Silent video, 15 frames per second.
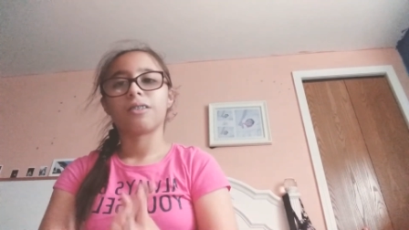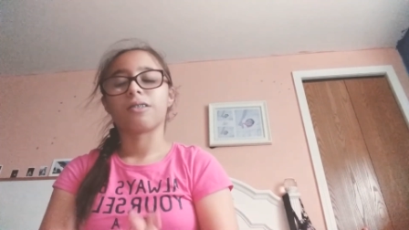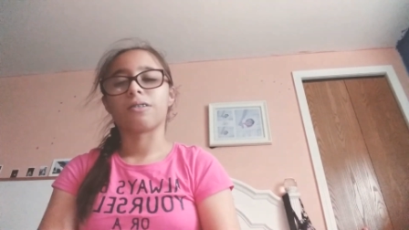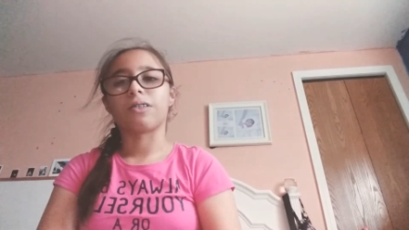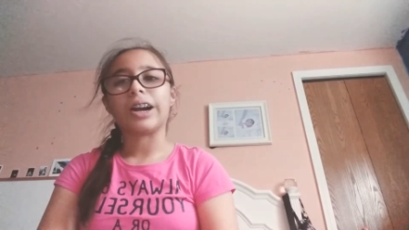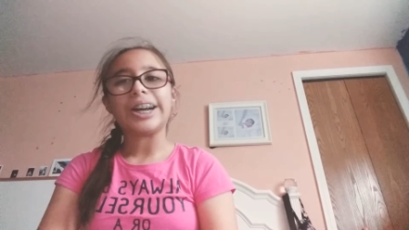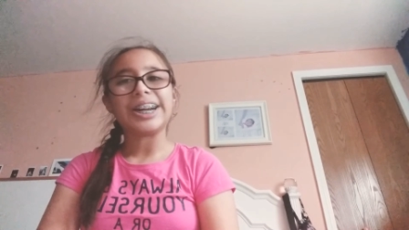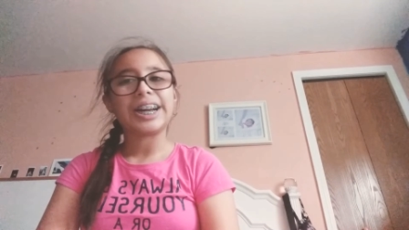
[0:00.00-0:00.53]

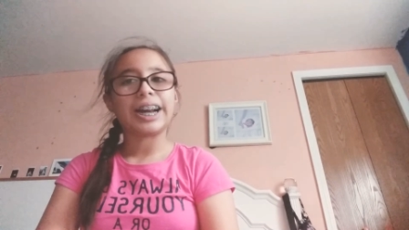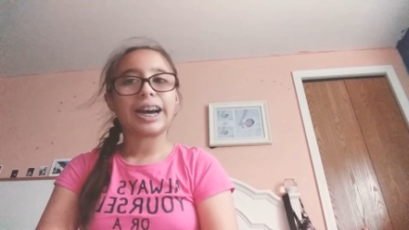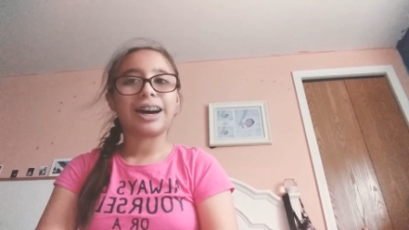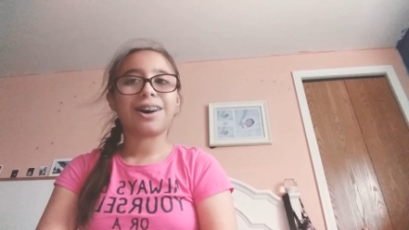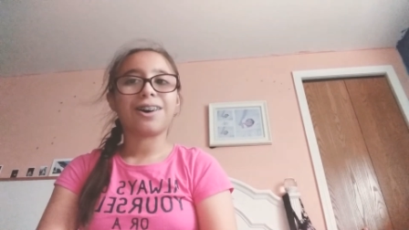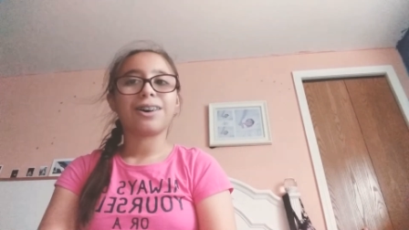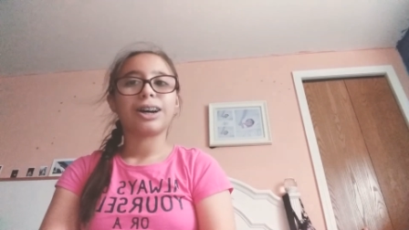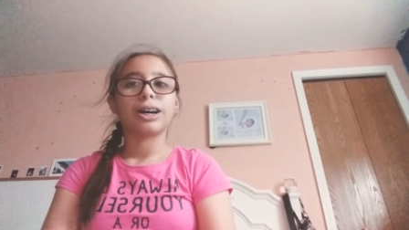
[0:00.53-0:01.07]
right
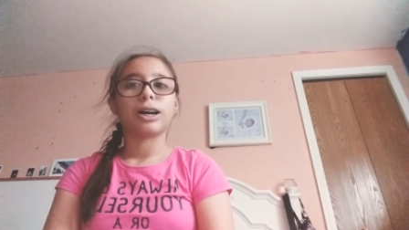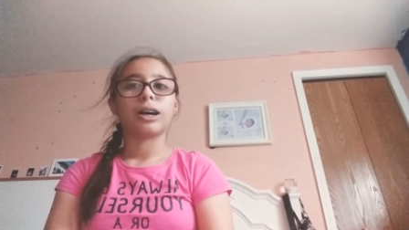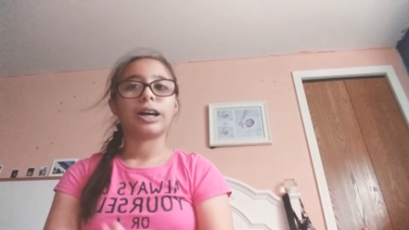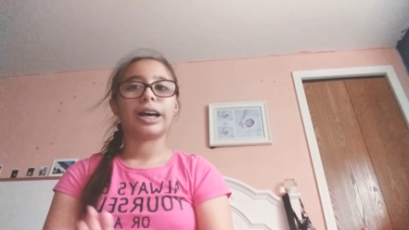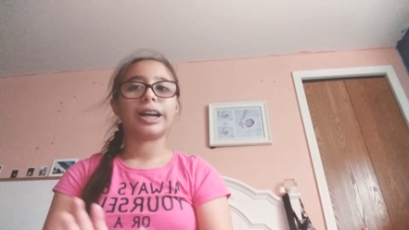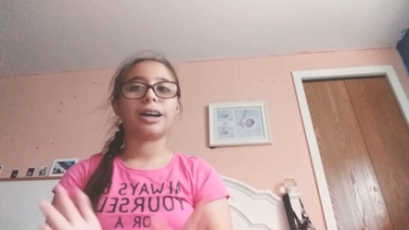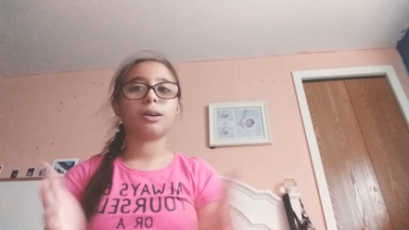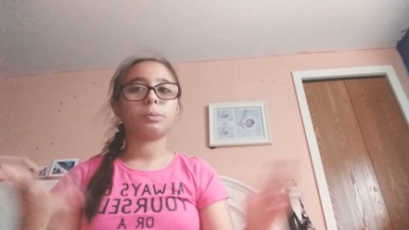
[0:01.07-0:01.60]
now
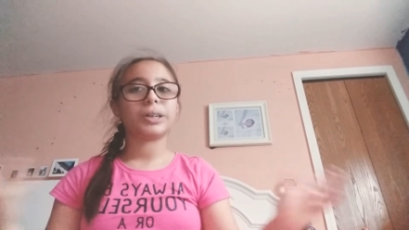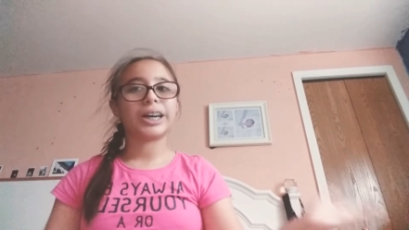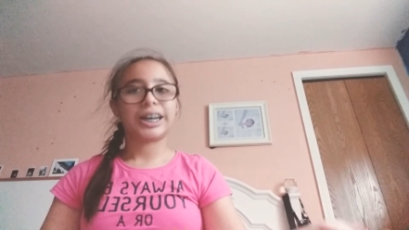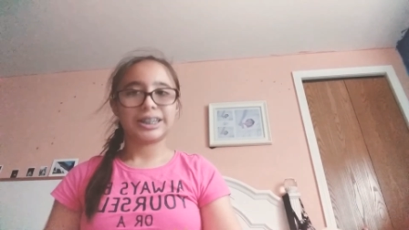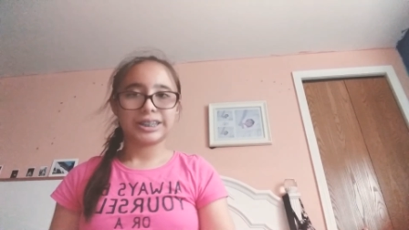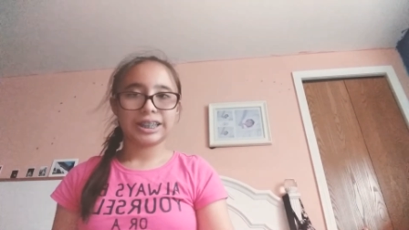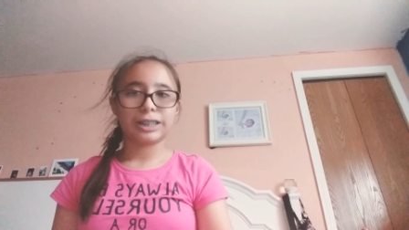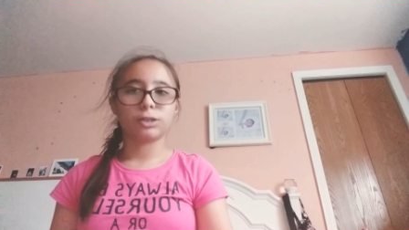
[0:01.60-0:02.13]
and I hope you
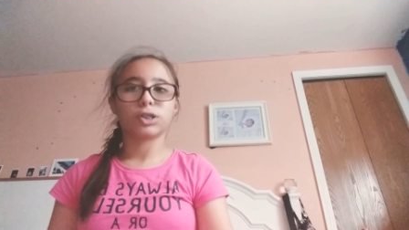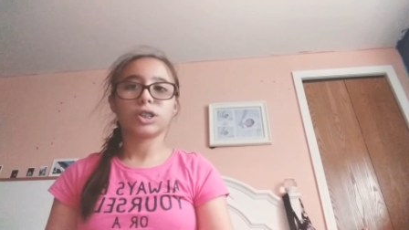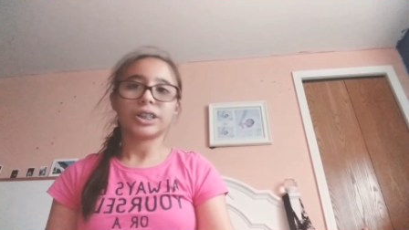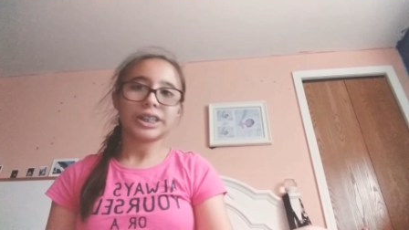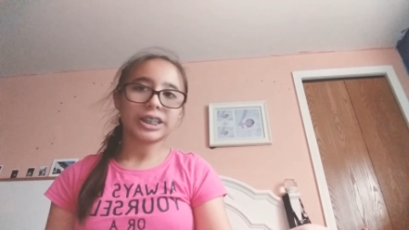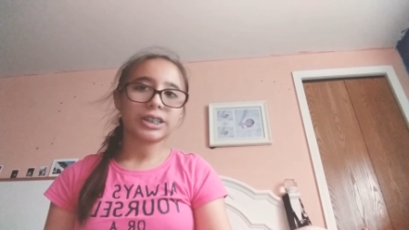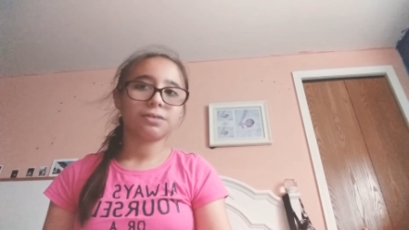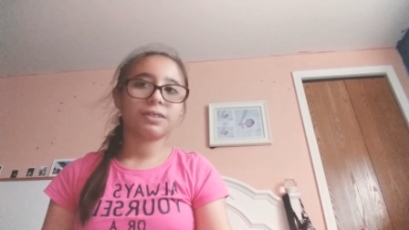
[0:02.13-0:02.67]
guys enjoy
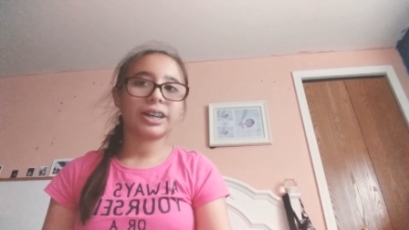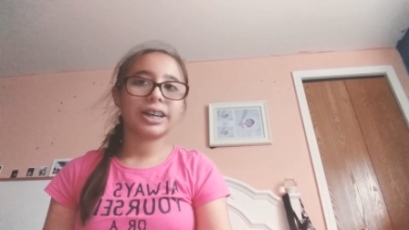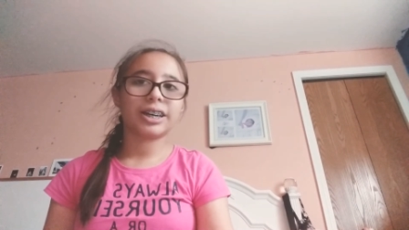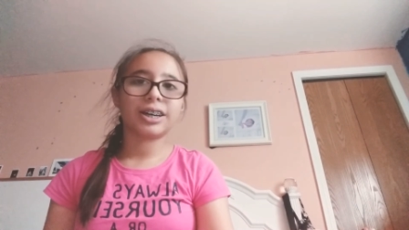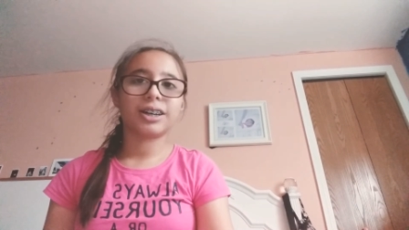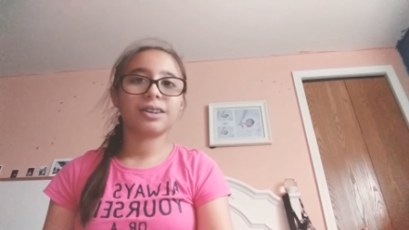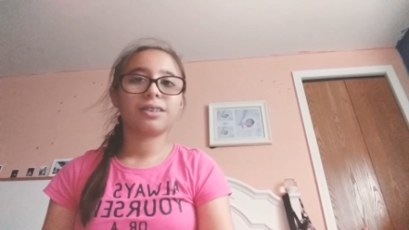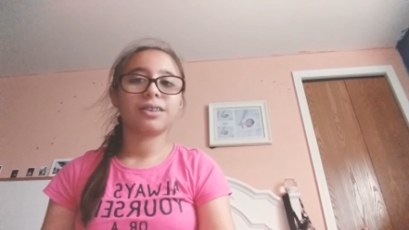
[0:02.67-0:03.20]
this
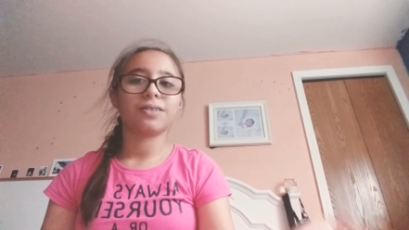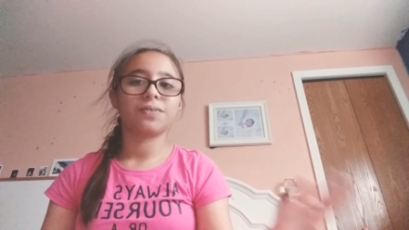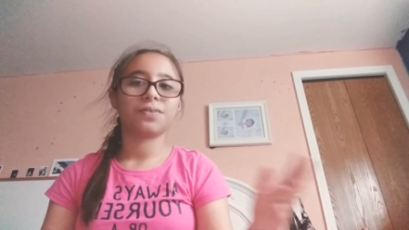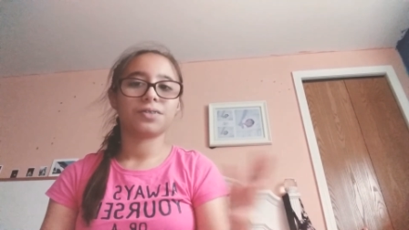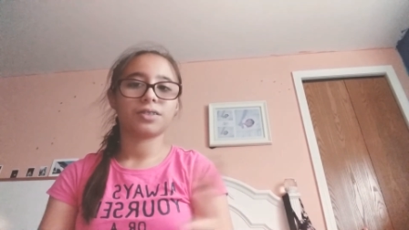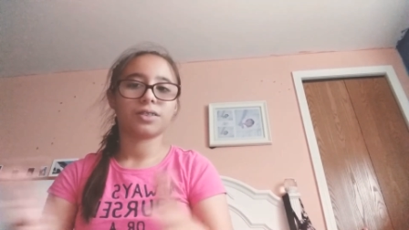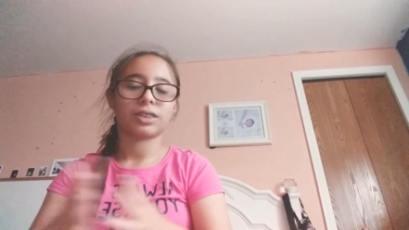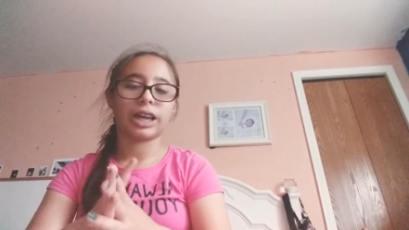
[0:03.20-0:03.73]
video
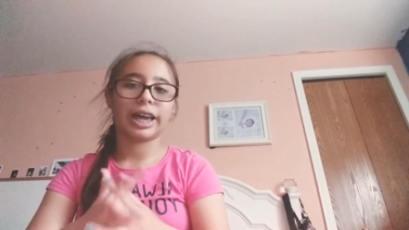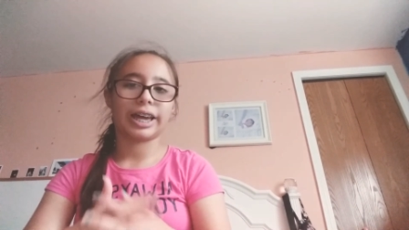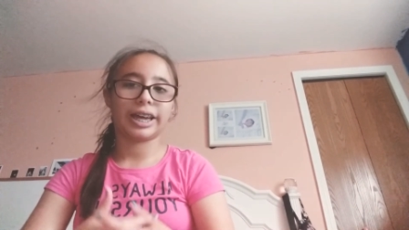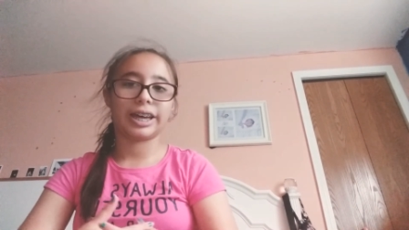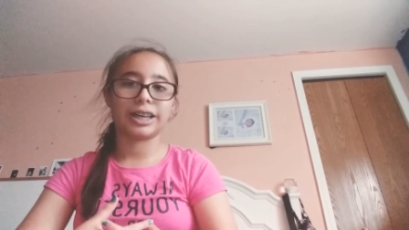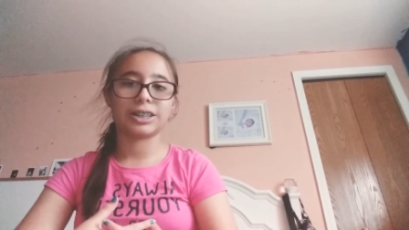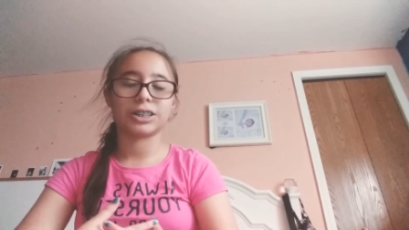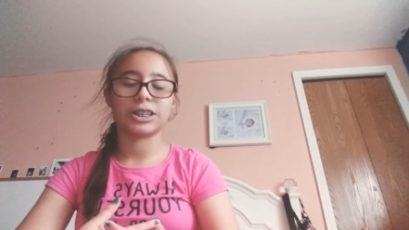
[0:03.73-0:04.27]

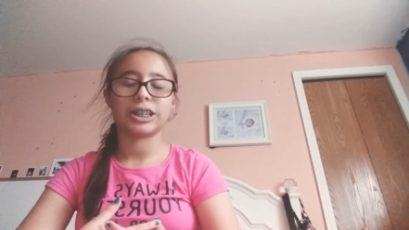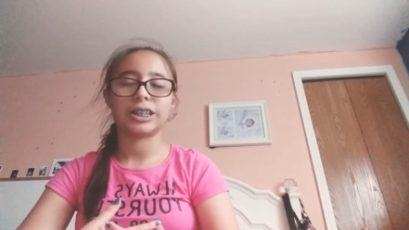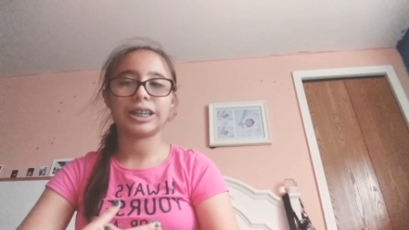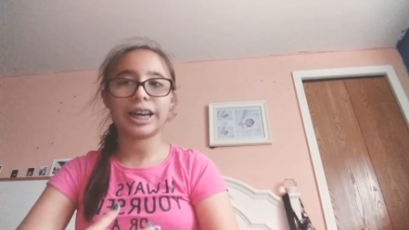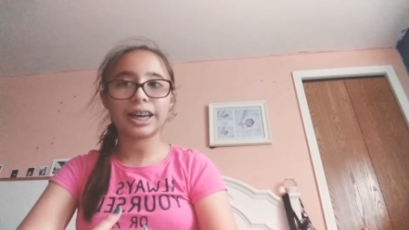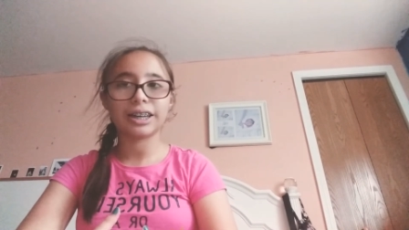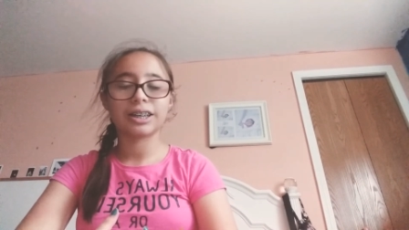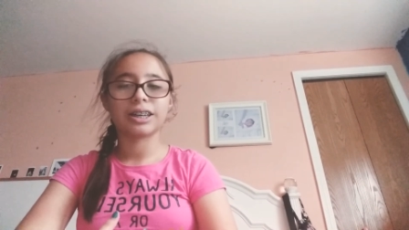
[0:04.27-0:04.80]
and yeah.